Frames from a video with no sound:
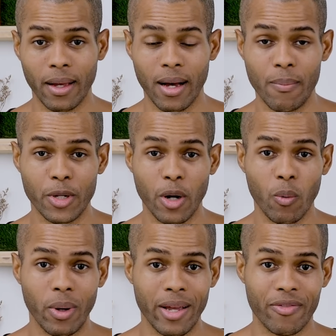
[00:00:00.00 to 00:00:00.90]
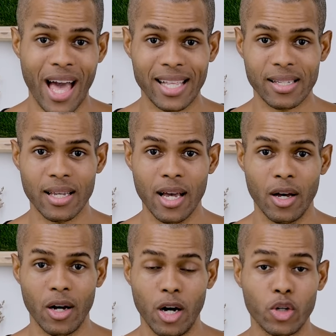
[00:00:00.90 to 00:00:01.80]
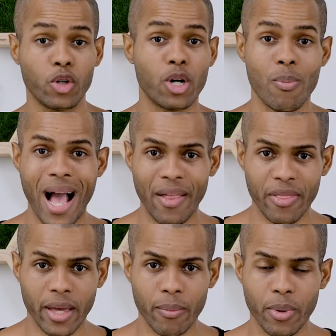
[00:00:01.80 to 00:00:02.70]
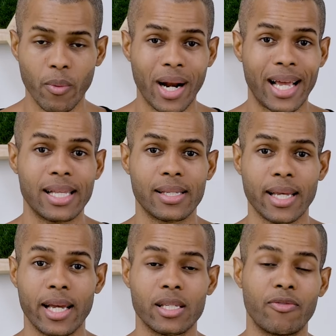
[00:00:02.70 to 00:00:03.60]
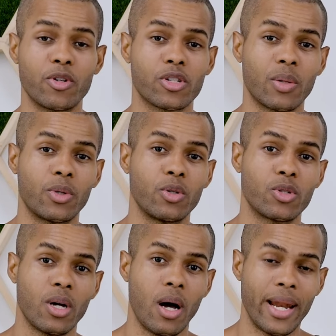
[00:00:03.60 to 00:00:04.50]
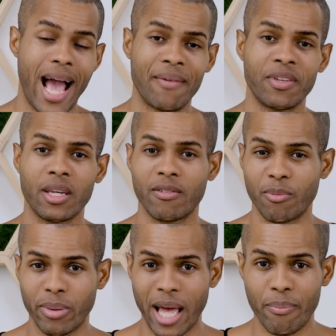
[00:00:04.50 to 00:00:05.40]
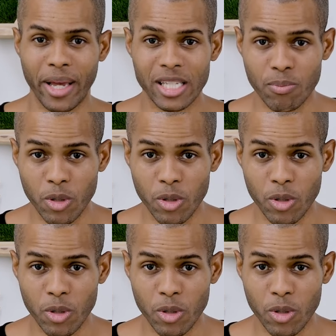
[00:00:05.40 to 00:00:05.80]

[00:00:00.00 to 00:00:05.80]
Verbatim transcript: um, you know, if that's a good or bad thing, but what I can say is if you're someone who's an advocate of the plant-based